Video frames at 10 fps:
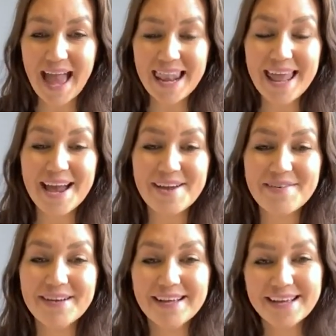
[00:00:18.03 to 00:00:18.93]

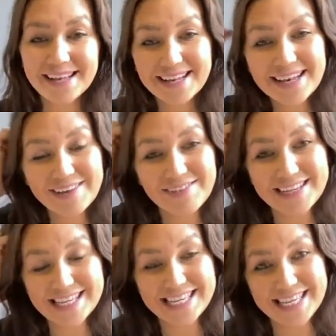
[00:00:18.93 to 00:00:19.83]
Hello,
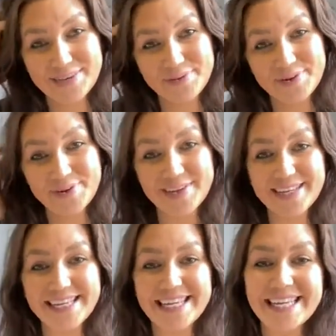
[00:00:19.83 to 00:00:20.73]
lovely to see you
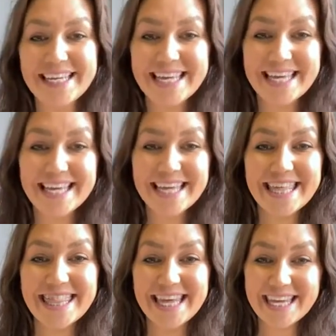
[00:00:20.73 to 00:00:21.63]
all.
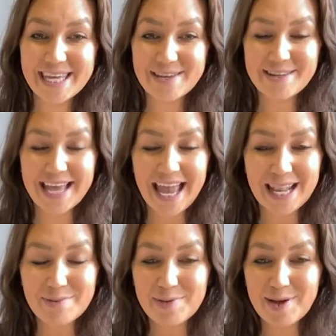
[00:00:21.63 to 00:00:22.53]
Thank you to
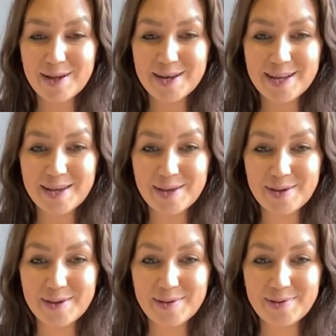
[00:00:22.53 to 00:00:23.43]
anyone
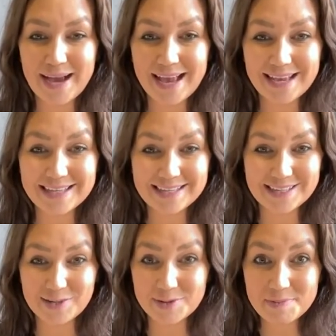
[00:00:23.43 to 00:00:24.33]
who has
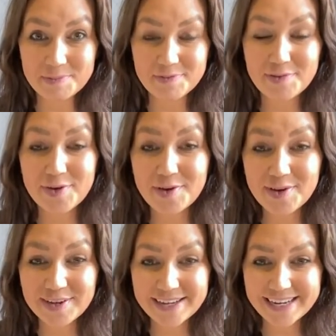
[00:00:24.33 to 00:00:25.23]
joined me before
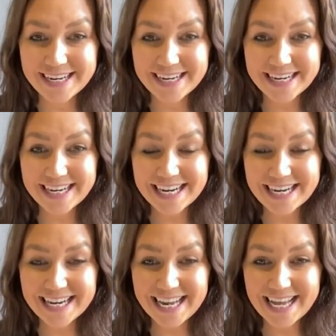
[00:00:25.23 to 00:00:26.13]

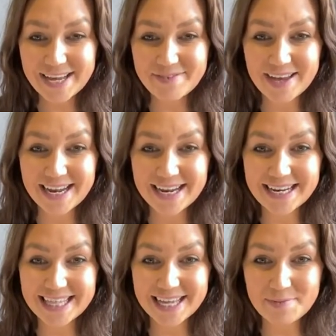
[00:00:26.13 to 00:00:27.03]
in a live,
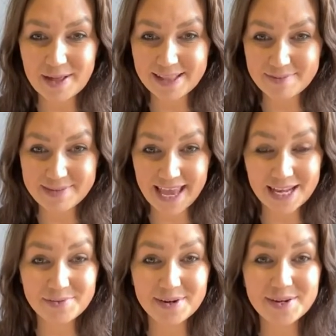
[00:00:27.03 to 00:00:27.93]
and welcome to
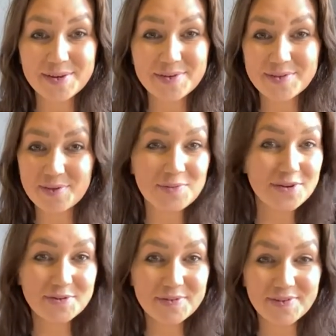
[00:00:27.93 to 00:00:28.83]
anyone who's not
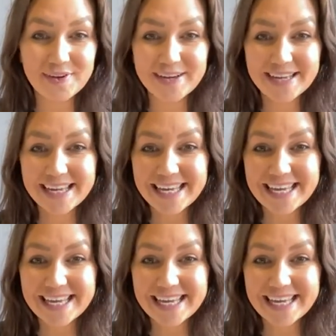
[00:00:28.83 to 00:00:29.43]
watched before.